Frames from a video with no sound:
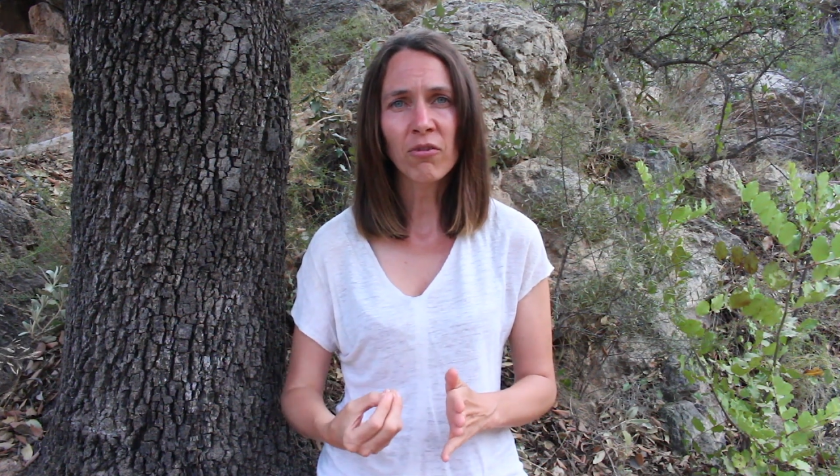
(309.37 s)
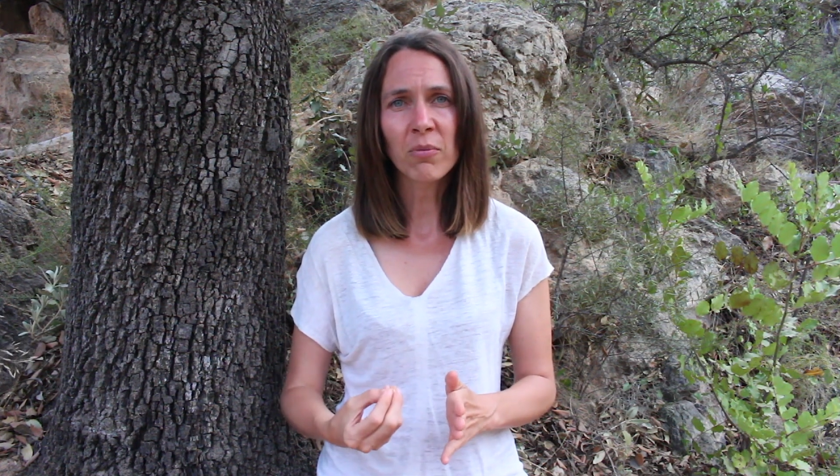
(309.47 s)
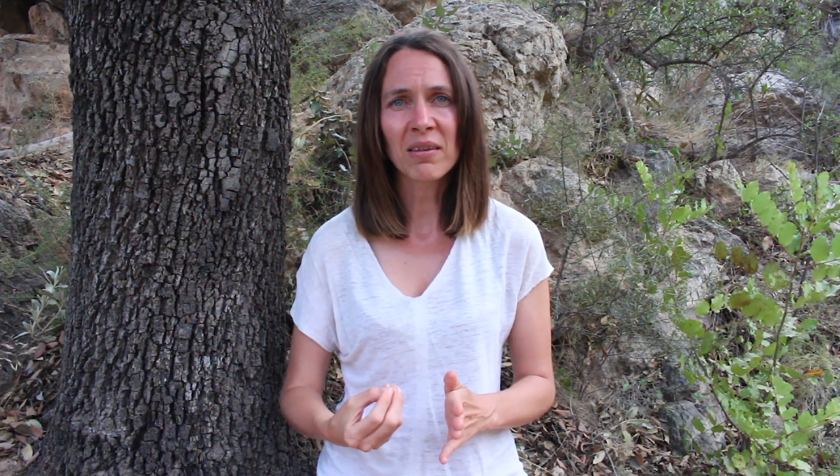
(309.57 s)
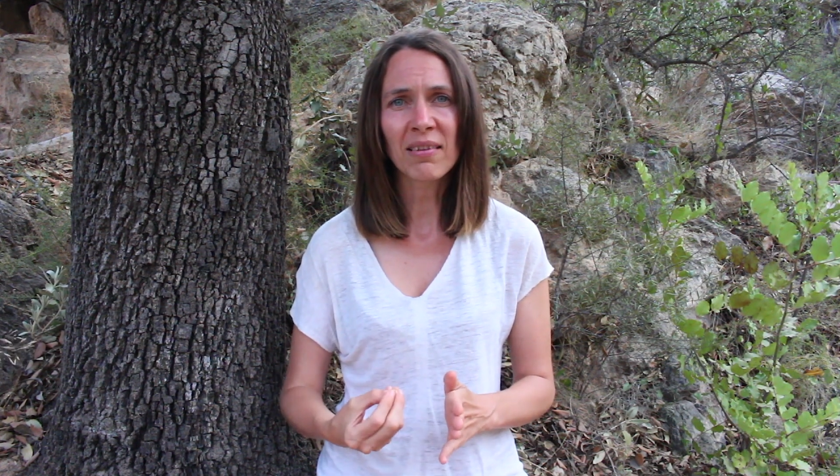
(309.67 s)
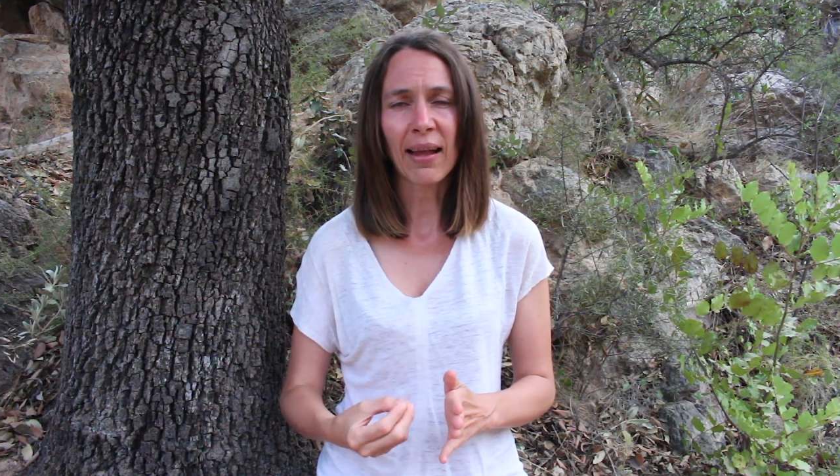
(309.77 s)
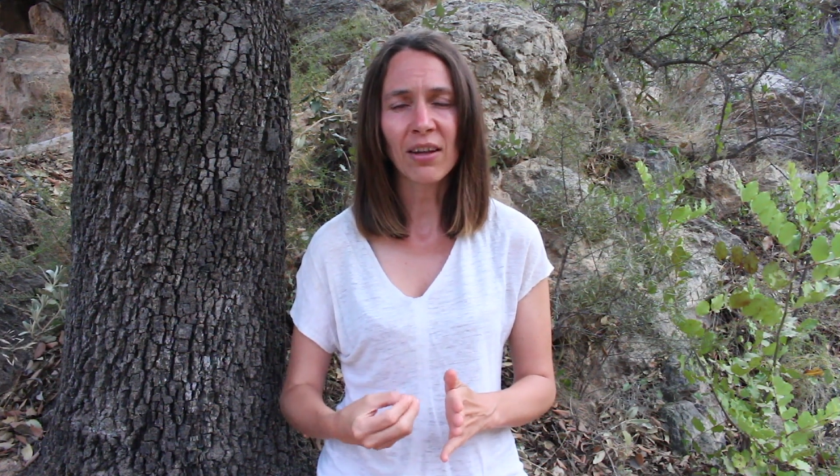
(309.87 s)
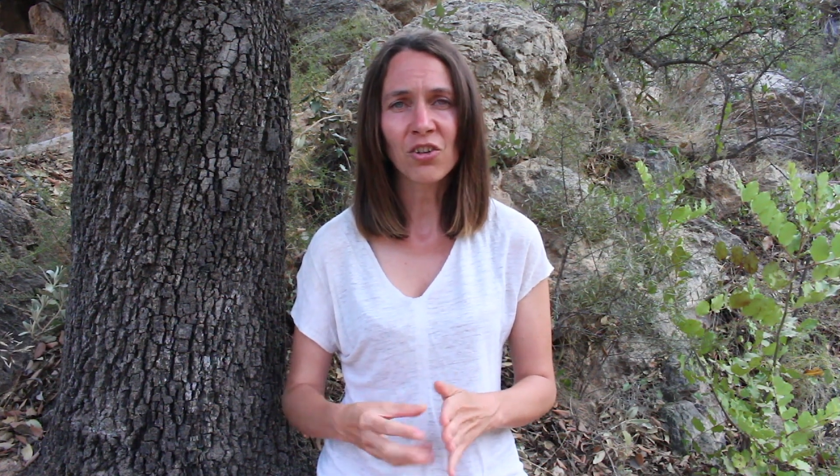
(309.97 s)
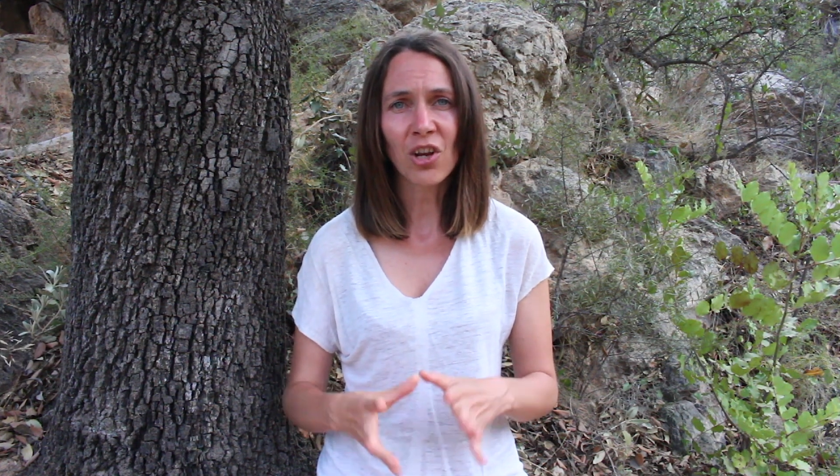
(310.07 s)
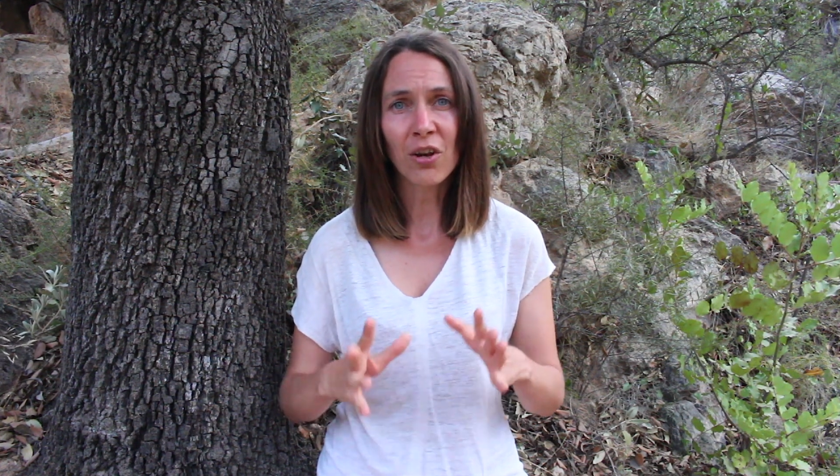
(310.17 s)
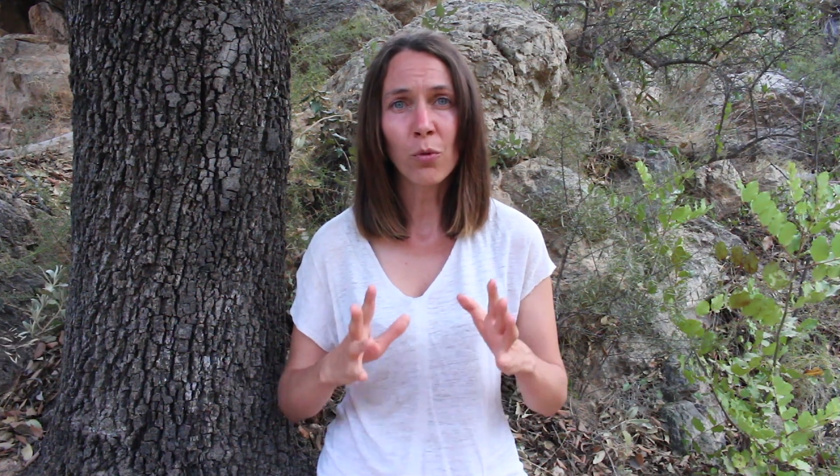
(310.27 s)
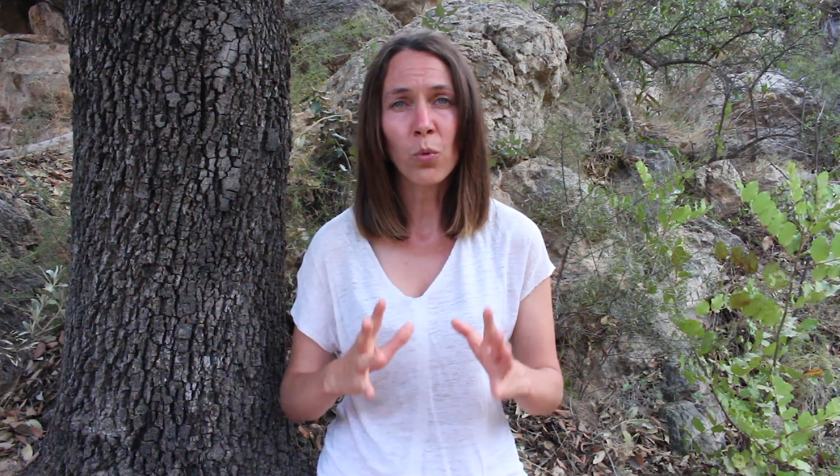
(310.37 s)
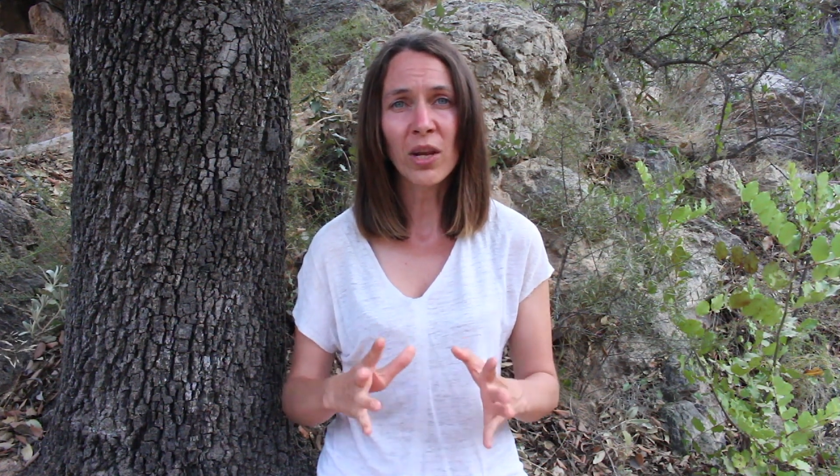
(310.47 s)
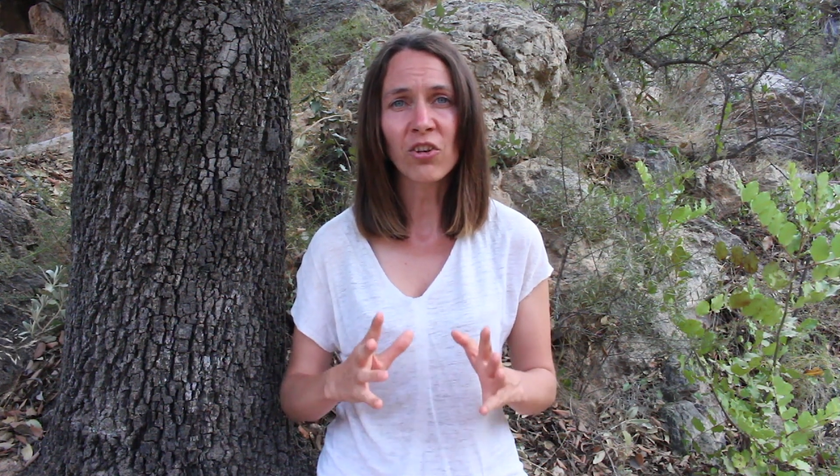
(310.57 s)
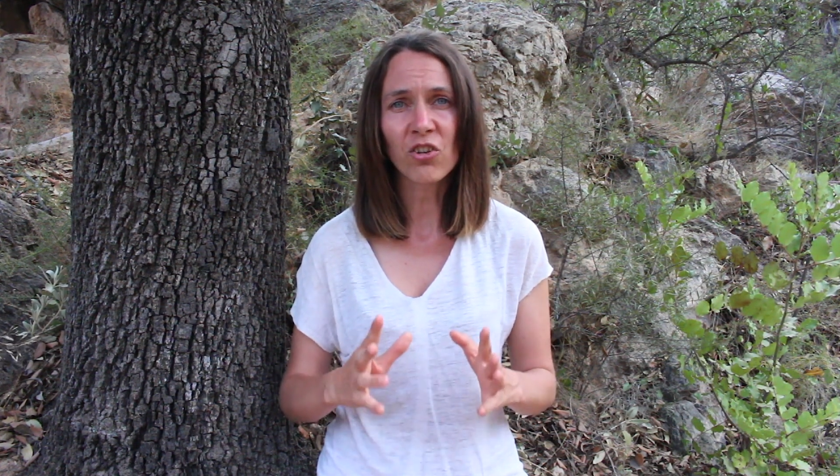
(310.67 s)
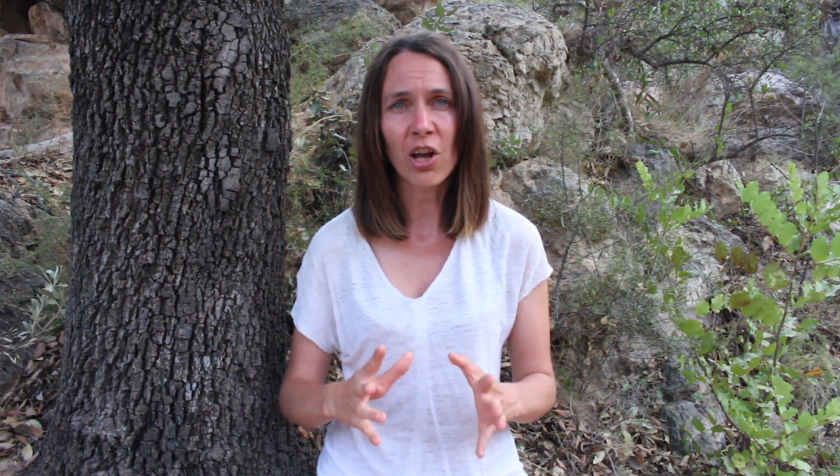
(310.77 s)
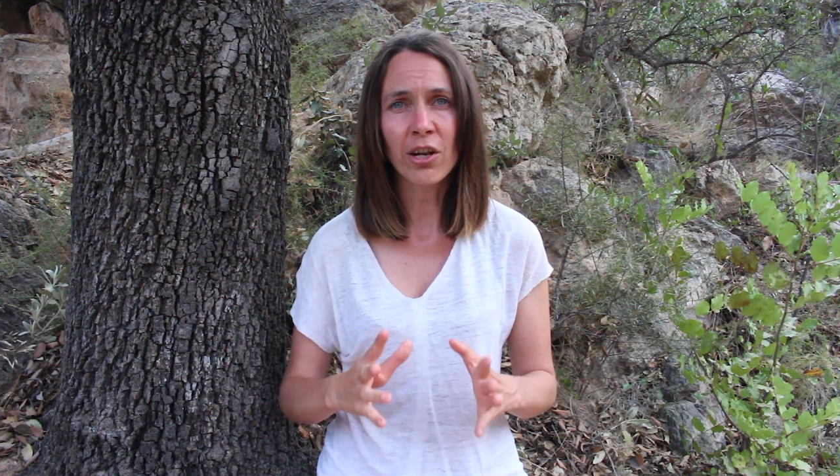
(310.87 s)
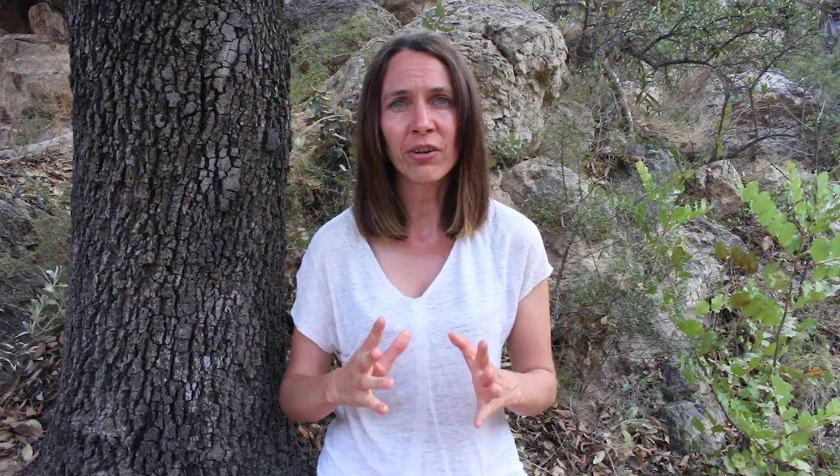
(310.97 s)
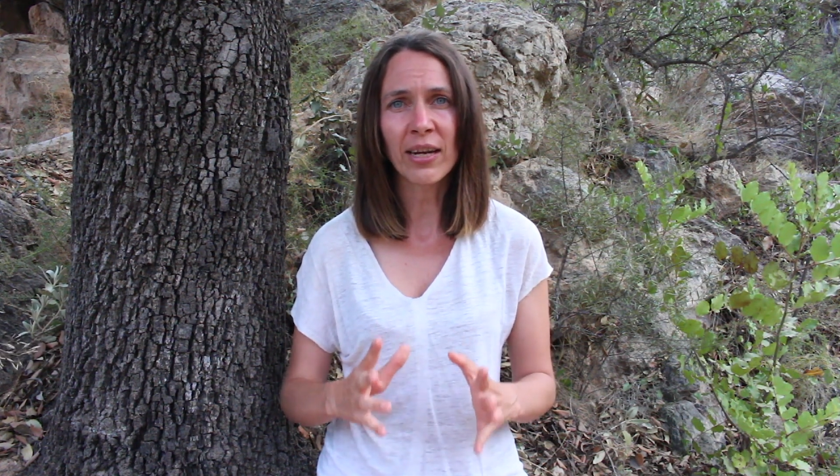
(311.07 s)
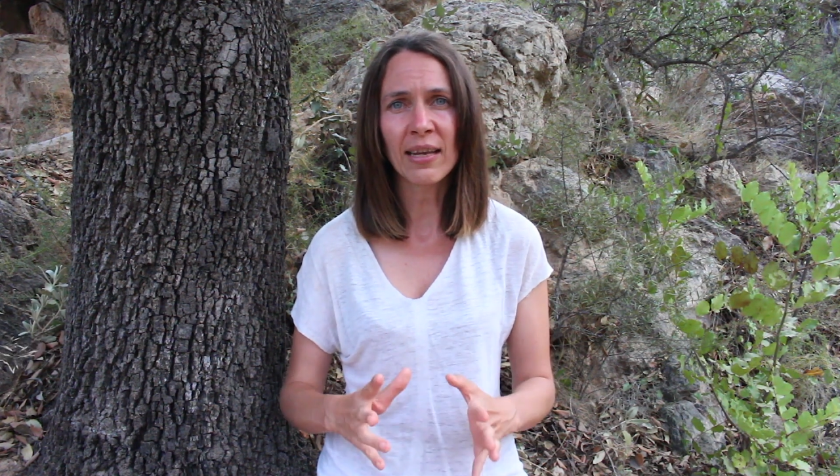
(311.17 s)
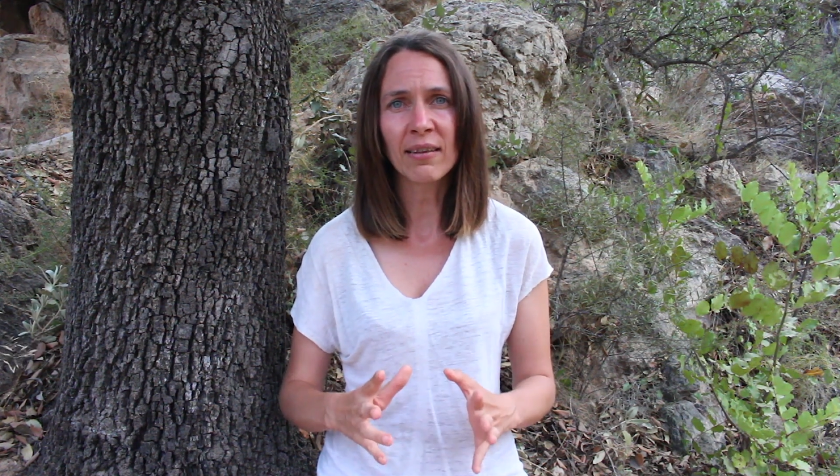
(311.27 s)
from the second jhana, which
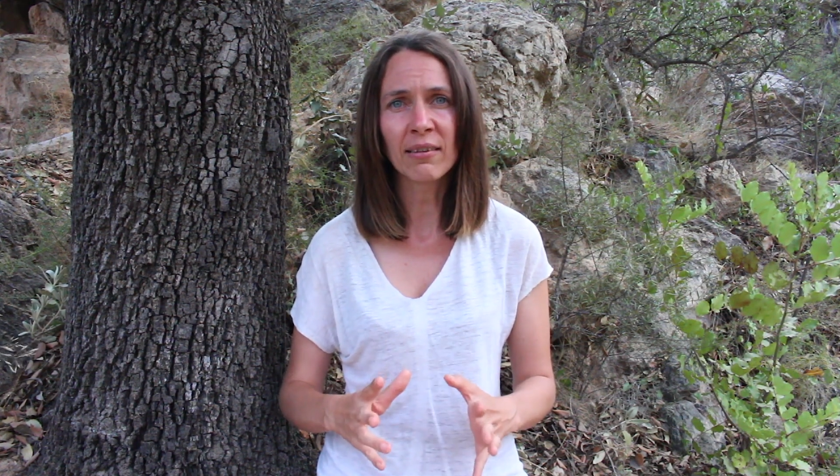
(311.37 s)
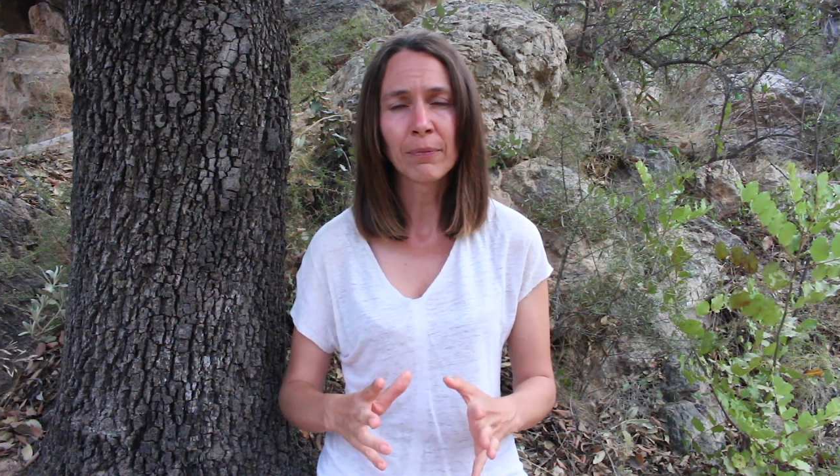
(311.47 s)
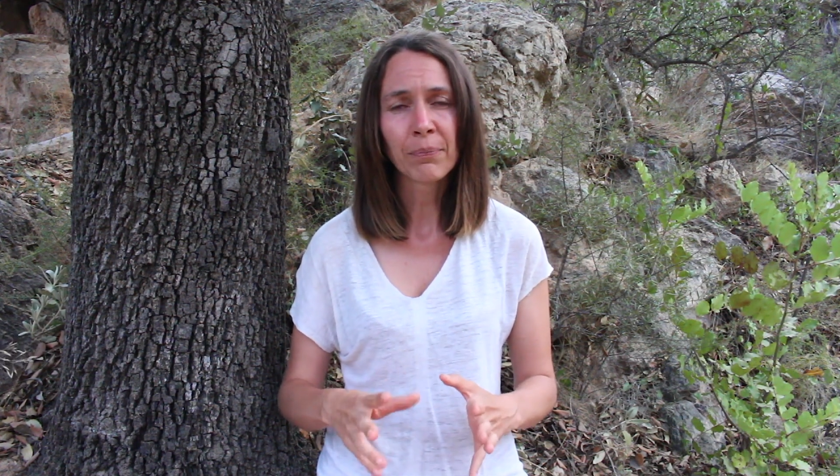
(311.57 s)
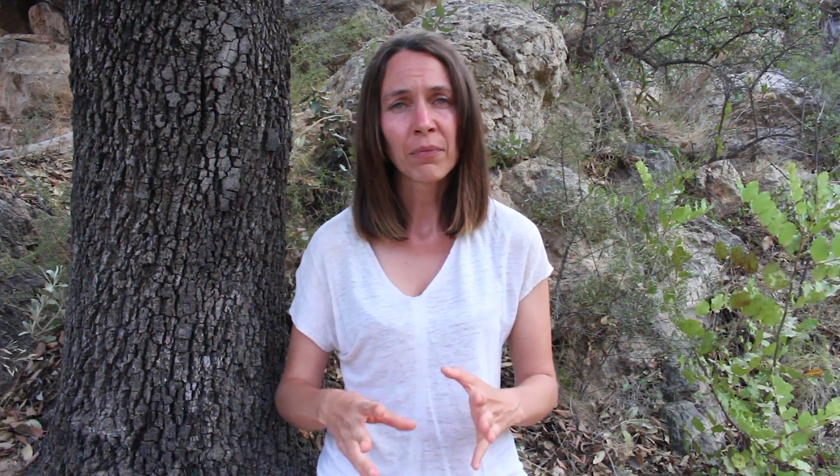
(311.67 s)
jhana it is,